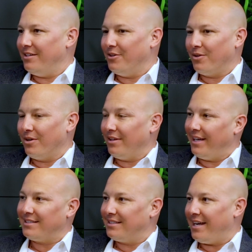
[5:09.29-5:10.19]
your
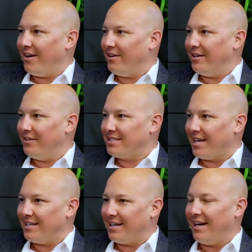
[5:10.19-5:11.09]
elected carrier
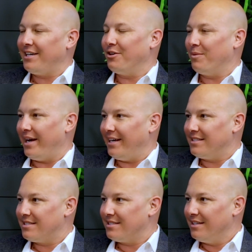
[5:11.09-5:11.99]
decided to hike your
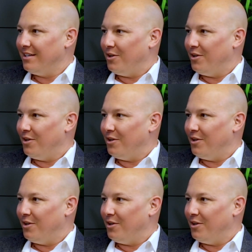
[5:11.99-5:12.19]
rates